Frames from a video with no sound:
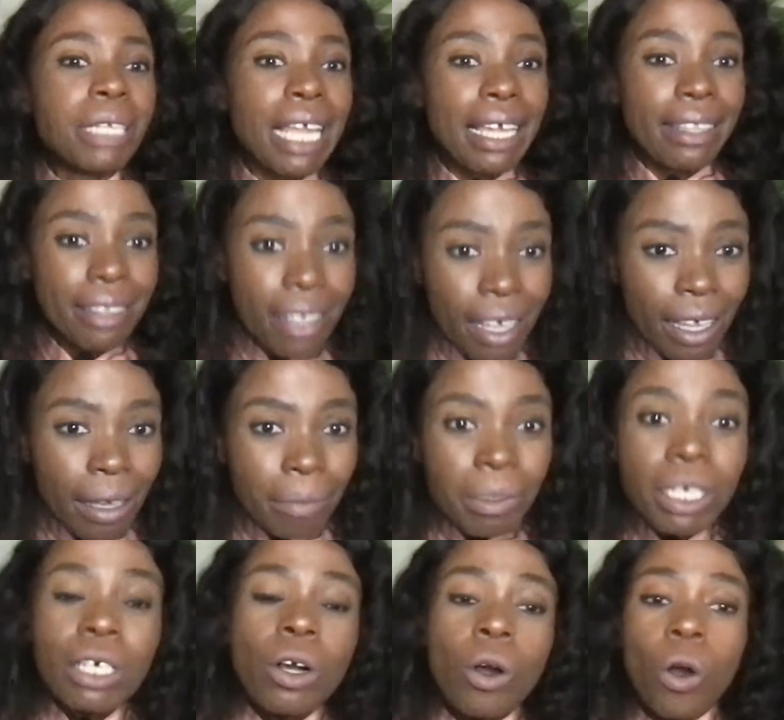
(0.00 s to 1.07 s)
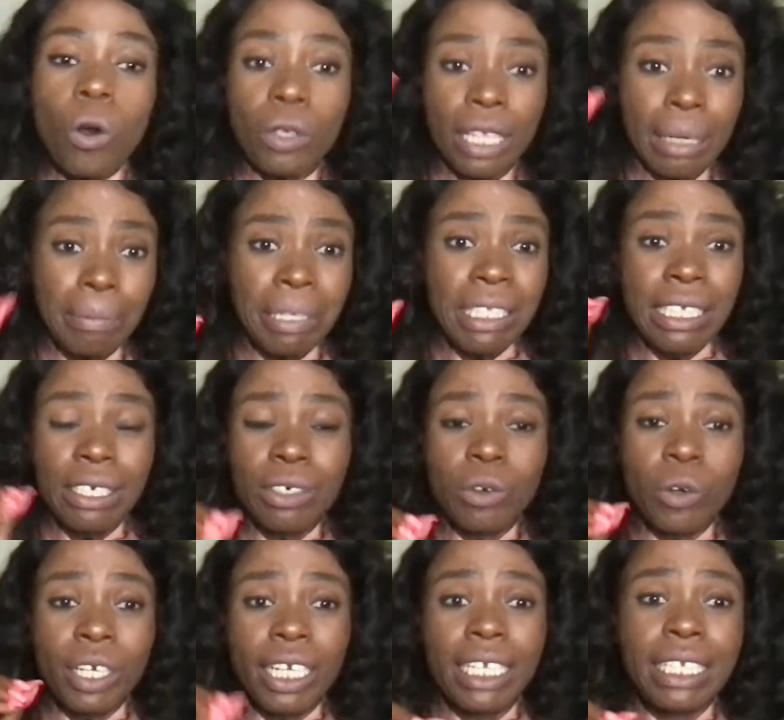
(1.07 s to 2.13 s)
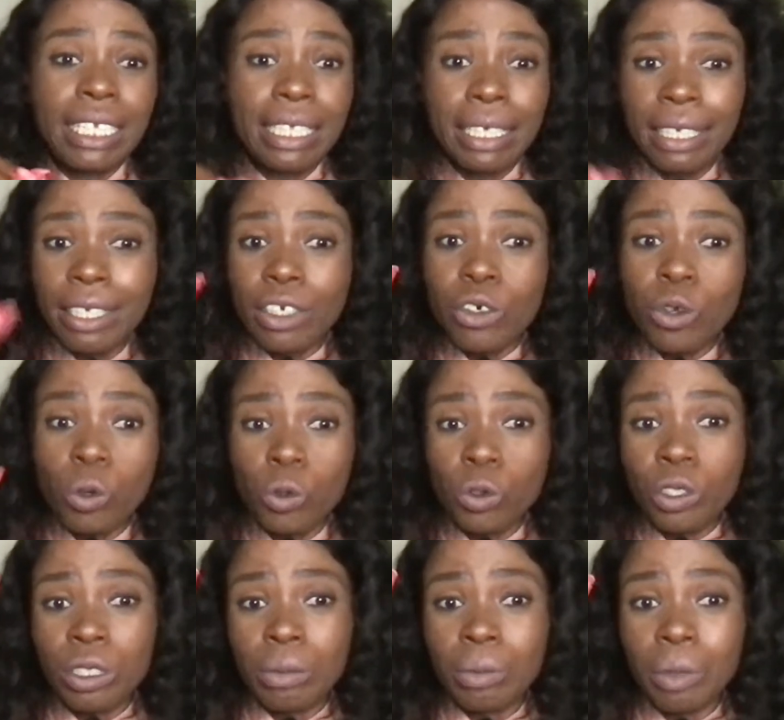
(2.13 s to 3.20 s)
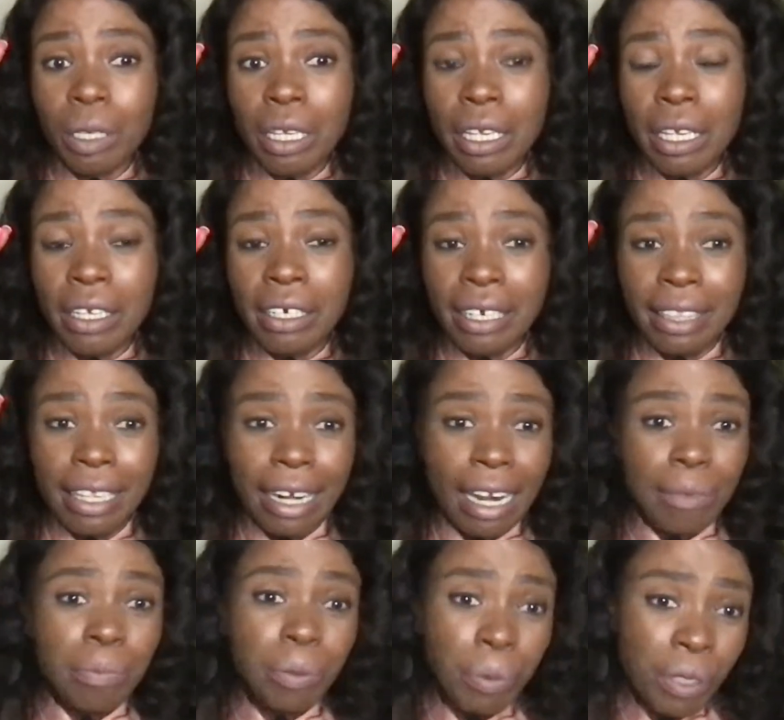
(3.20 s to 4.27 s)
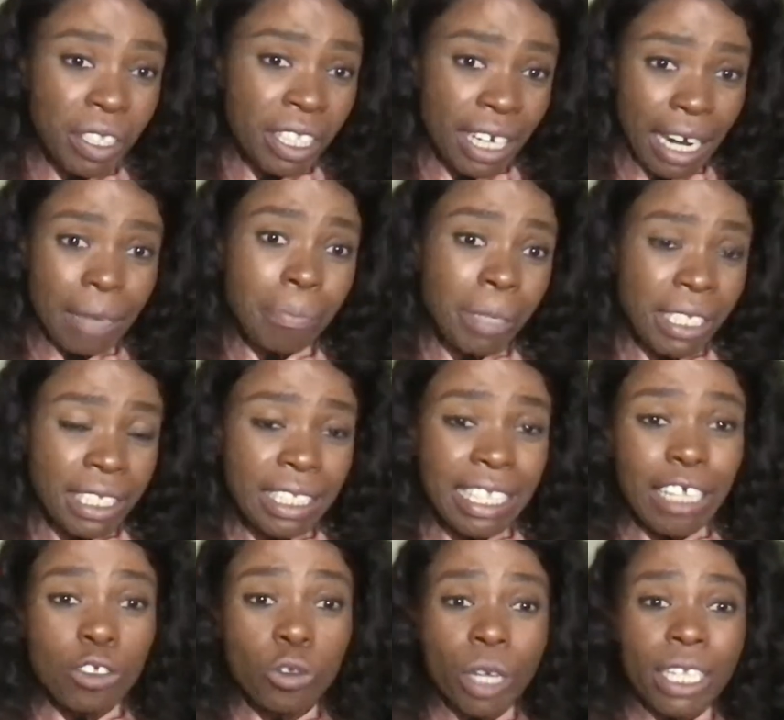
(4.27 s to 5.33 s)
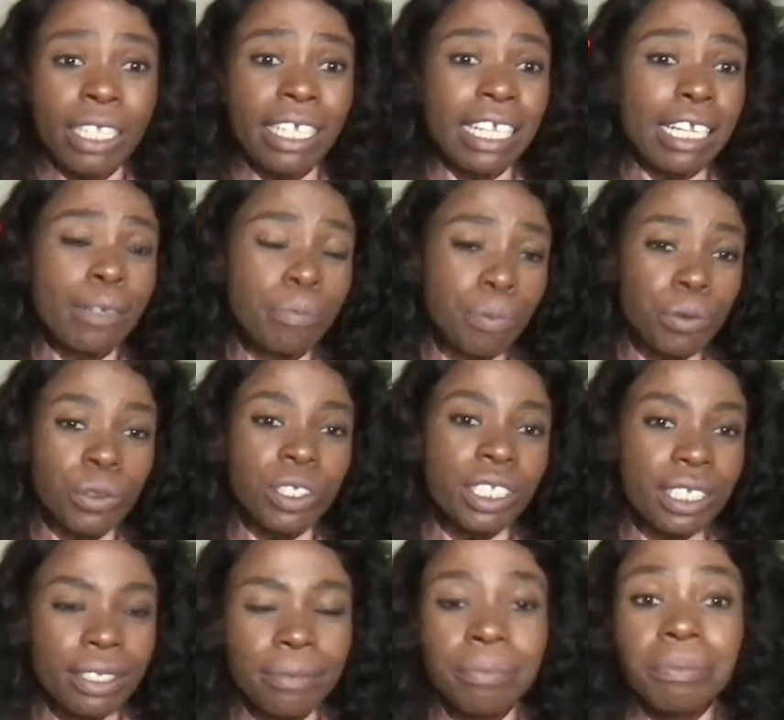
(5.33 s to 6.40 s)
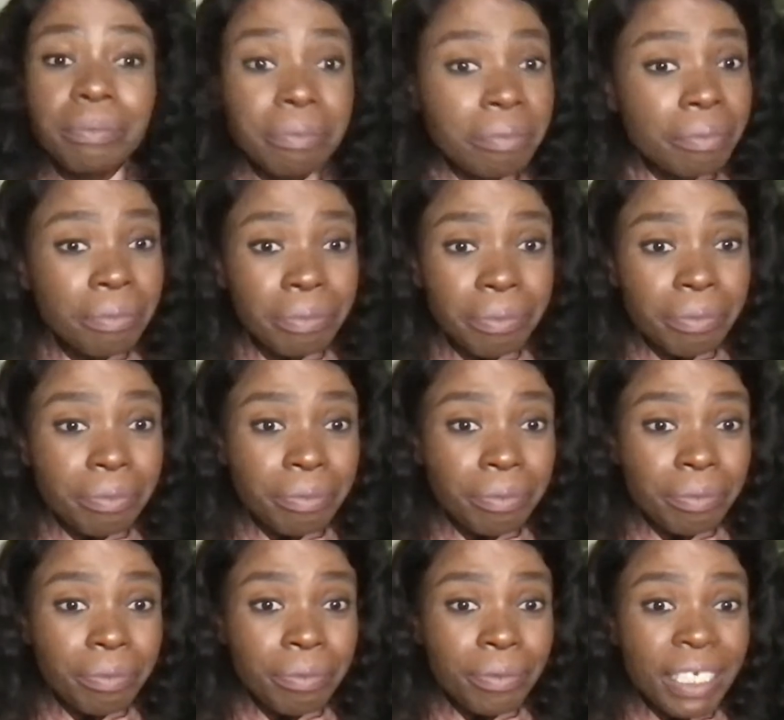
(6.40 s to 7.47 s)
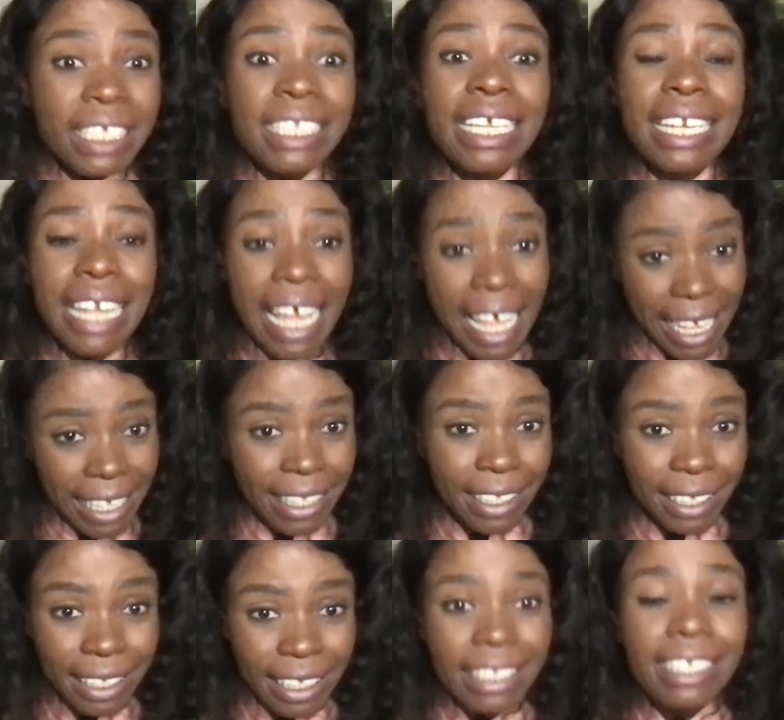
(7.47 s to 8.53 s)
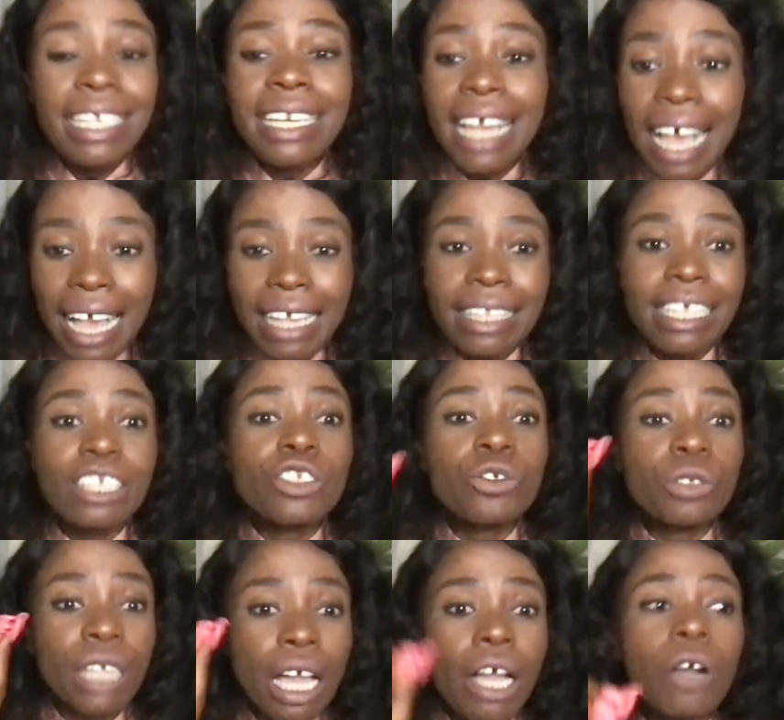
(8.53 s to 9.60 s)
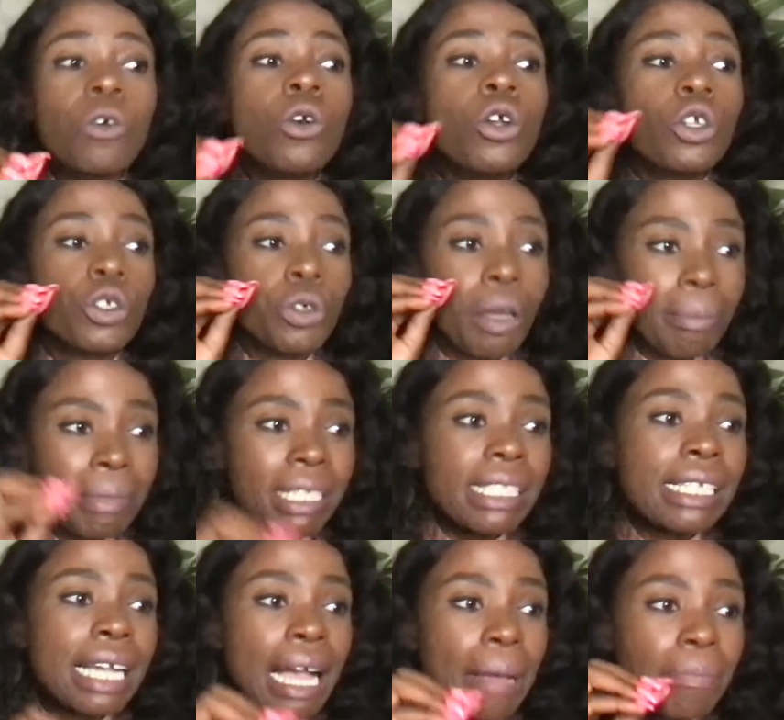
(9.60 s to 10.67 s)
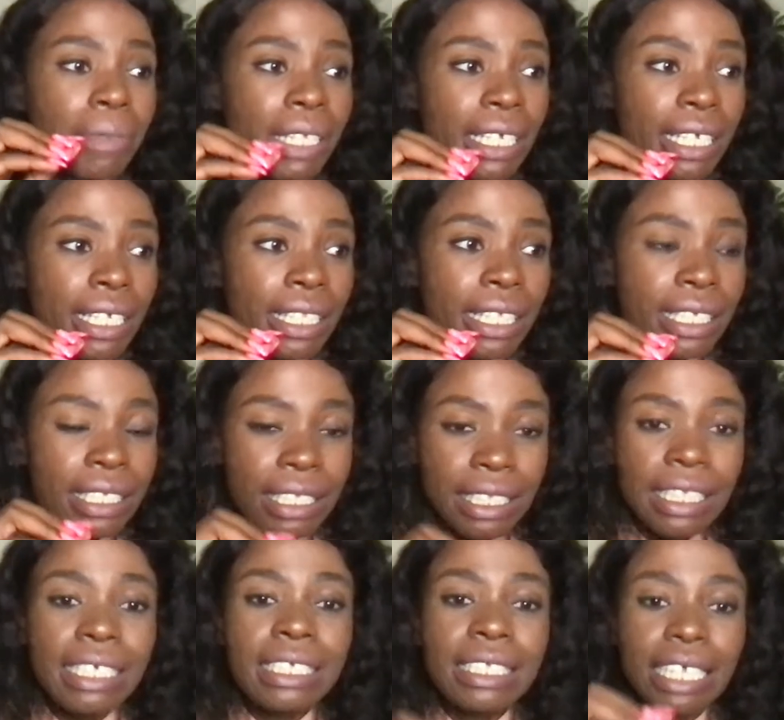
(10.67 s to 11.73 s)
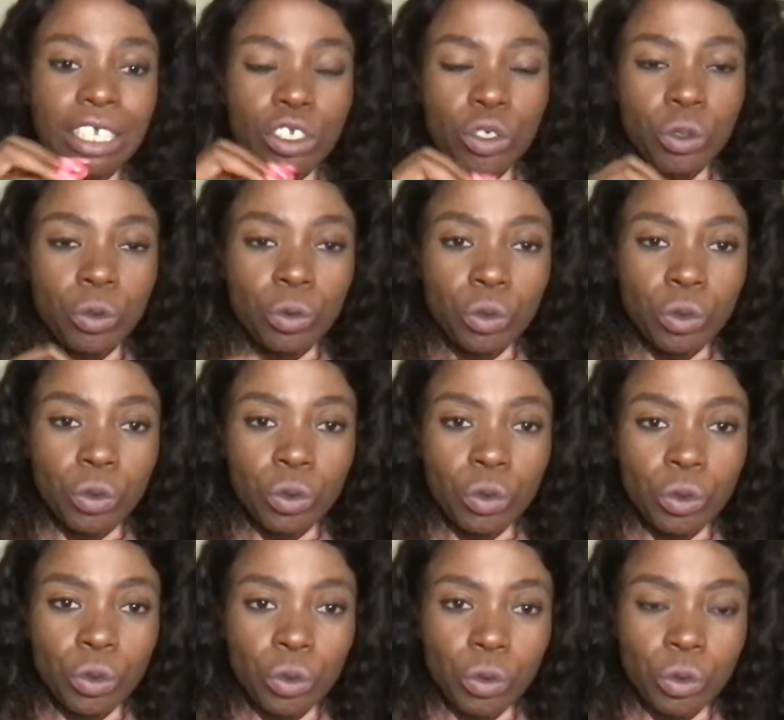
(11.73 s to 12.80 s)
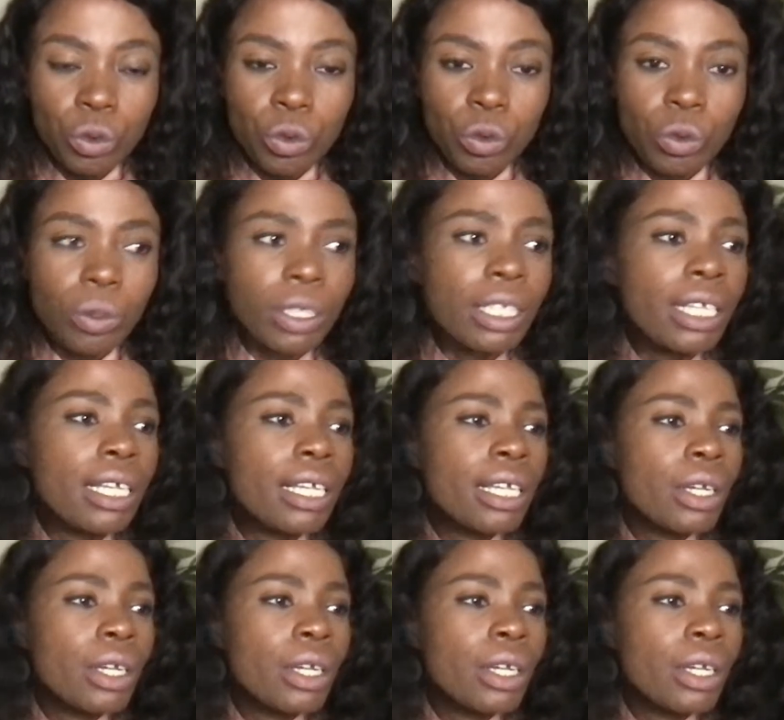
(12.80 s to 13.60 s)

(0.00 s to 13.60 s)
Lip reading: be like them. Oh, that person already knows the right people in the right places. That's why they get booked. It's a lie. It's a lie that you are messing up the things that you're doing.